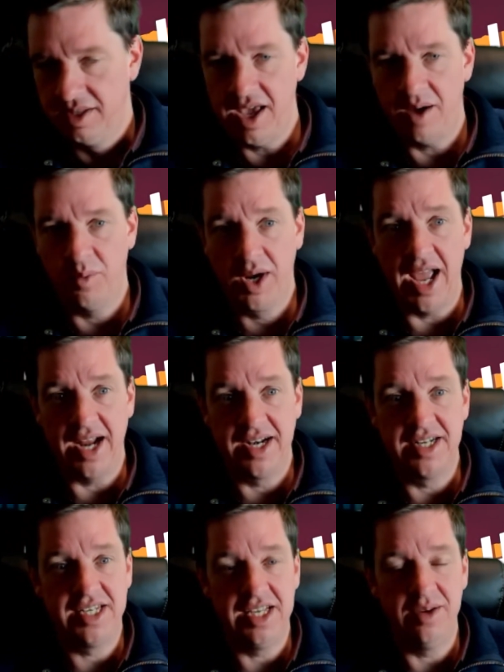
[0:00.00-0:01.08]
we're getting to
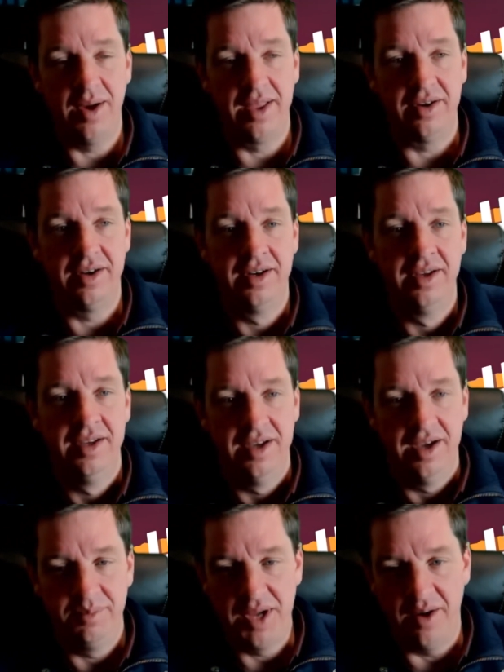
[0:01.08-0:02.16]
tea weather.
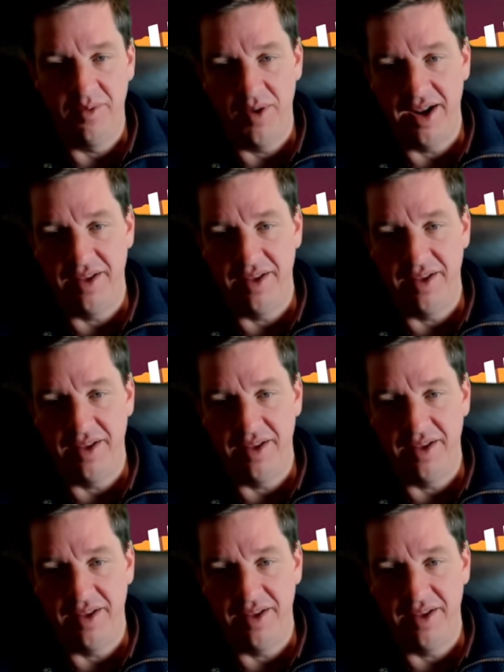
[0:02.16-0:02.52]
I'm getting ready